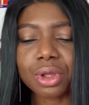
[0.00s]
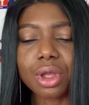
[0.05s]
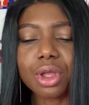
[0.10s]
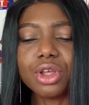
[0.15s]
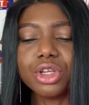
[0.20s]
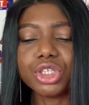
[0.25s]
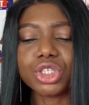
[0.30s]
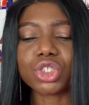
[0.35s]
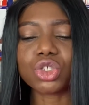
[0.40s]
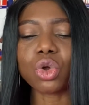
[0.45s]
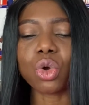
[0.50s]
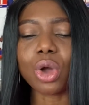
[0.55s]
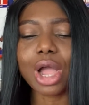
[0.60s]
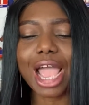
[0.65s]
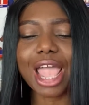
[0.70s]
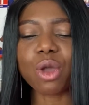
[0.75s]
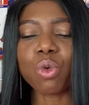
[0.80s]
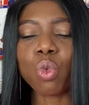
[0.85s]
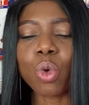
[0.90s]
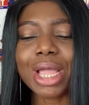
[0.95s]
So I
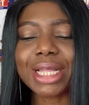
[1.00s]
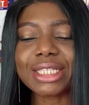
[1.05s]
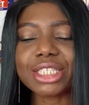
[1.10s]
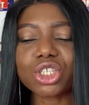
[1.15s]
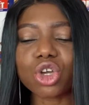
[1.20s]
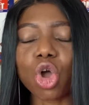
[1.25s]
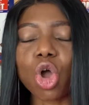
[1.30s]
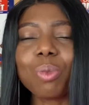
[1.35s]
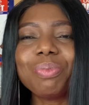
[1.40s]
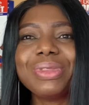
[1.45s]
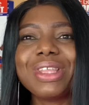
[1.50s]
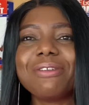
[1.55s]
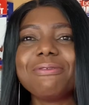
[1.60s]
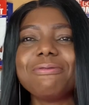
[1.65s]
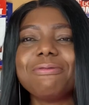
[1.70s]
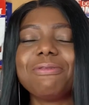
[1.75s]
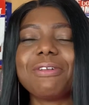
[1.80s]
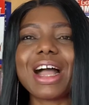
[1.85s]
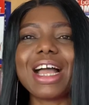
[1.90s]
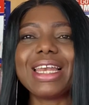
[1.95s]
went up the
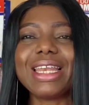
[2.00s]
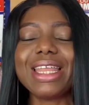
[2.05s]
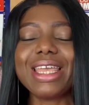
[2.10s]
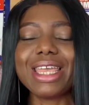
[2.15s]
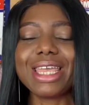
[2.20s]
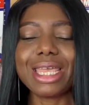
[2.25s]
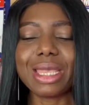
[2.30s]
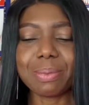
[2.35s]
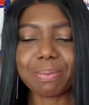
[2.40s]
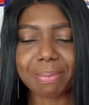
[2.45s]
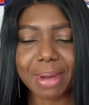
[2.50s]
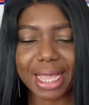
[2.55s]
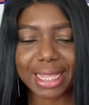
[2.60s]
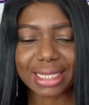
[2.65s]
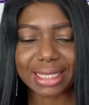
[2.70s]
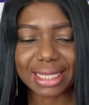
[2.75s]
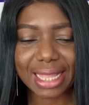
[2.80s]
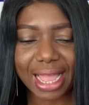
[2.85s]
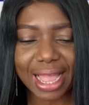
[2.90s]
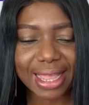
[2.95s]
valley by
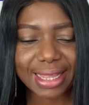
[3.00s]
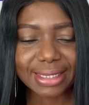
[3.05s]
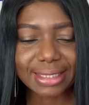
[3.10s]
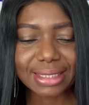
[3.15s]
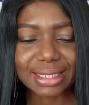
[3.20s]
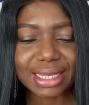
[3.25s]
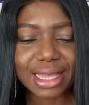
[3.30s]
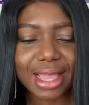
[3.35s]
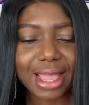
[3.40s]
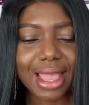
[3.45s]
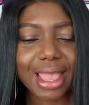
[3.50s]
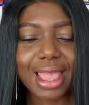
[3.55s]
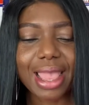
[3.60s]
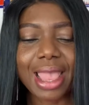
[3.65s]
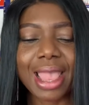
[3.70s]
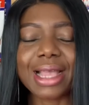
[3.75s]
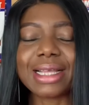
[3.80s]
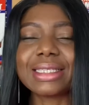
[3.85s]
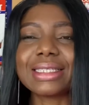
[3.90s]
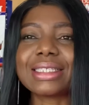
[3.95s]
night,
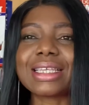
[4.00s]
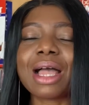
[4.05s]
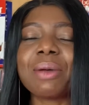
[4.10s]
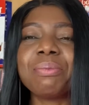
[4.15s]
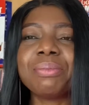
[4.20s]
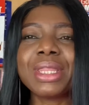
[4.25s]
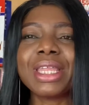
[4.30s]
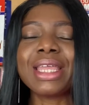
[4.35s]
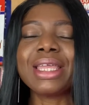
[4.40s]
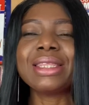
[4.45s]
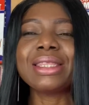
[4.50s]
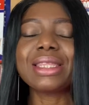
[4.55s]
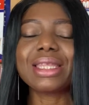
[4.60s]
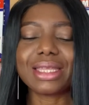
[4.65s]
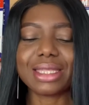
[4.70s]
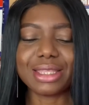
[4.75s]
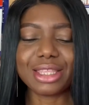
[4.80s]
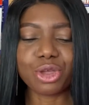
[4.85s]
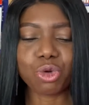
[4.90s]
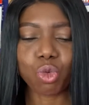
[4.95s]
examining
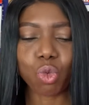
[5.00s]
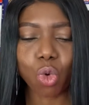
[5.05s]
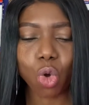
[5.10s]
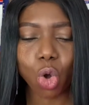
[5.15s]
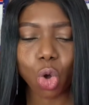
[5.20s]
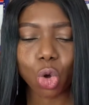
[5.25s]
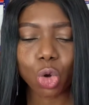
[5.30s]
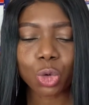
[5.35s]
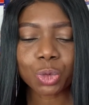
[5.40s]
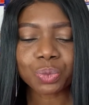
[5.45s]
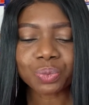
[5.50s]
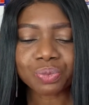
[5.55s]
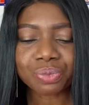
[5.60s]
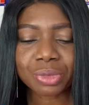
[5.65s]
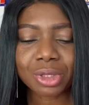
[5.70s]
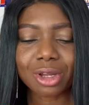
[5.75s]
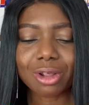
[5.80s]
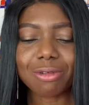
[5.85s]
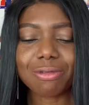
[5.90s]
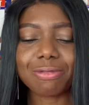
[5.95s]
the wall.
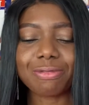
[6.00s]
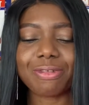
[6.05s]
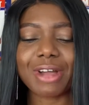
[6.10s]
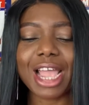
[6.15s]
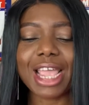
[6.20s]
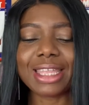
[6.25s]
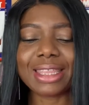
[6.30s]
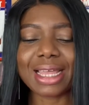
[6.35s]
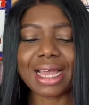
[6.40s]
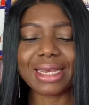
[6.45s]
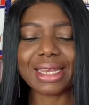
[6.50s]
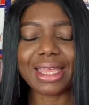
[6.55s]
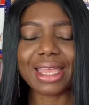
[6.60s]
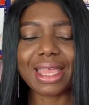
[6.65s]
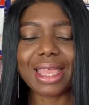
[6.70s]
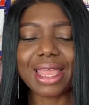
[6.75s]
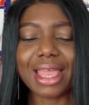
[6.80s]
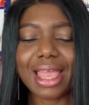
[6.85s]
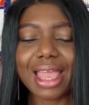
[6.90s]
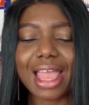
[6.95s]

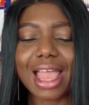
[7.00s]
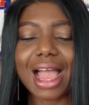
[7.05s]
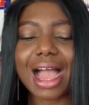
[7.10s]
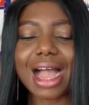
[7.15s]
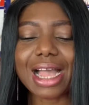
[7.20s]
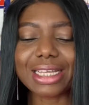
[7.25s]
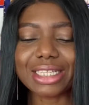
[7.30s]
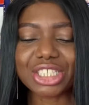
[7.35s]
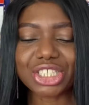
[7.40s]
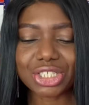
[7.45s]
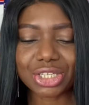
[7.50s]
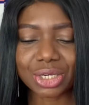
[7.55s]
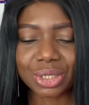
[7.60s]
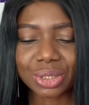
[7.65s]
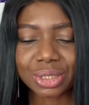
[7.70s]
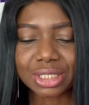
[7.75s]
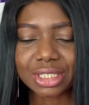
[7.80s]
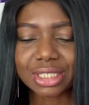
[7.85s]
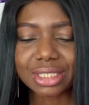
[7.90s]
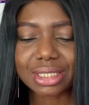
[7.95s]
Finally, I
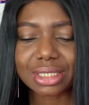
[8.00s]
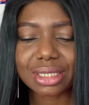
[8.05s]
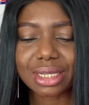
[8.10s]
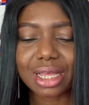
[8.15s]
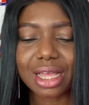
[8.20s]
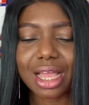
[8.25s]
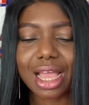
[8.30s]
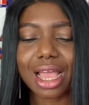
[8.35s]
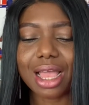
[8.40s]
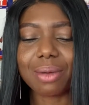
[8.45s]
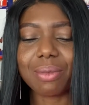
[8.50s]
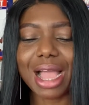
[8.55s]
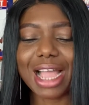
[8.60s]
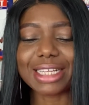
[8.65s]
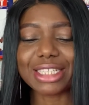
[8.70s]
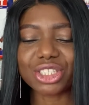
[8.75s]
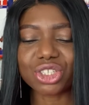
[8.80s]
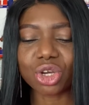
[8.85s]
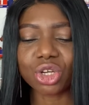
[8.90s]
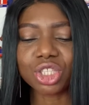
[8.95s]
turned
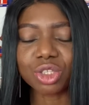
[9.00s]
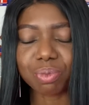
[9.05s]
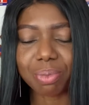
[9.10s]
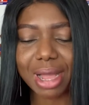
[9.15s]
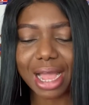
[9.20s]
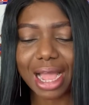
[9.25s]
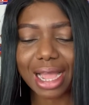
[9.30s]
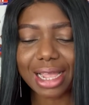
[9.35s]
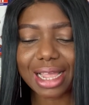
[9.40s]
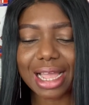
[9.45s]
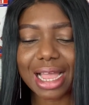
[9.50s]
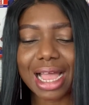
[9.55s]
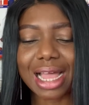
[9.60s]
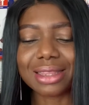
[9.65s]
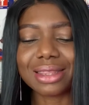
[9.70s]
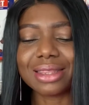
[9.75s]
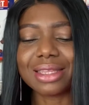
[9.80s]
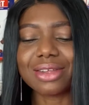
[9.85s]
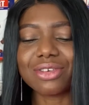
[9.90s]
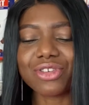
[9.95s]
back
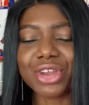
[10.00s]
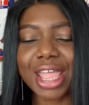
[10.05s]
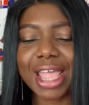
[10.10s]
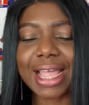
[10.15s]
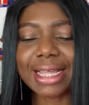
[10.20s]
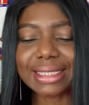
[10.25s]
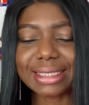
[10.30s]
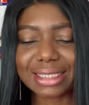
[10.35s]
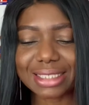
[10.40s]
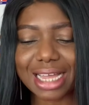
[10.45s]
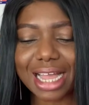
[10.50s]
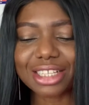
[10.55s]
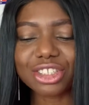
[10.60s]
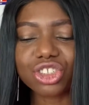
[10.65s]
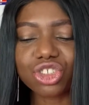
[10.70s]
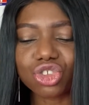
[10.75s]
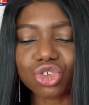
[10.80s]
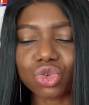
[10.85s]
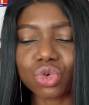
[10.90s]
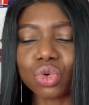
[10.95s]
and re-entered
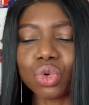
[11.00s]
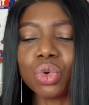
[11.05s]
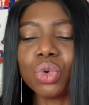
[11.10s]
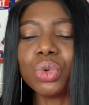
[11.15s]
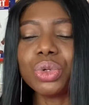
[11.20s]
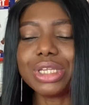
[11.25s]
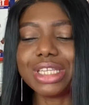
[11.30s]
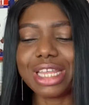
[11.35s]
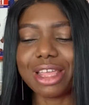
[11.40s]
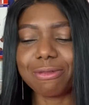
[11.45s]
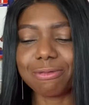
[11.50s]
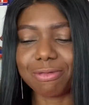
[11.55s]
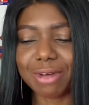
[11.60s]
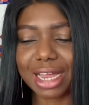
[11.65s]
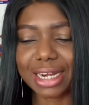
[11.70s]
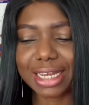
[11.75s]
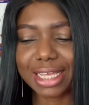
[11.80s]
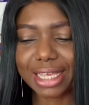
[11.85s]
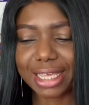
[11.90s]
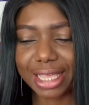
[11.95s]
through the
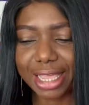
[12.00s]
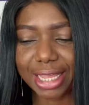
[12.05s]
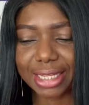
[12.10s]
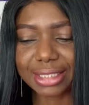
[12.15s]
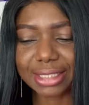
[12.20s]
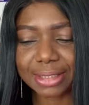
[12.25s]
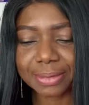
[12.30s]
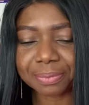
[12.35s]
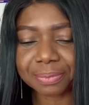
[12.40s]
valley gate.